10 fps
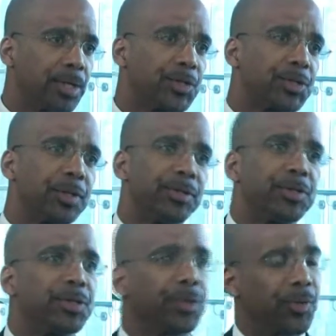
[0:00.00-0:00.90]
So
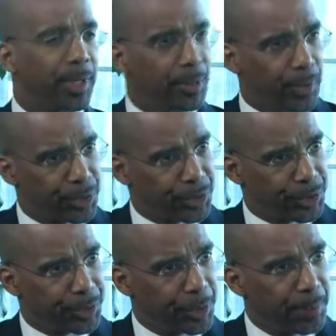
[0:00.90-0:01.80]
this is a great
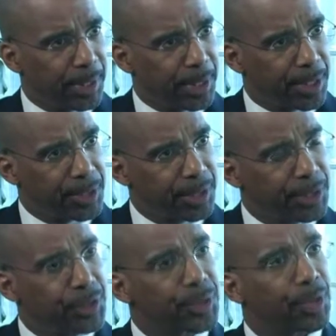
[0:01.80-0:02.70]
question, because
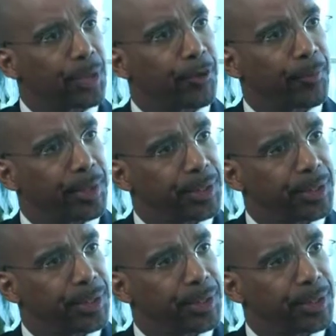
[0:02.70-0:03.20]
let's start off by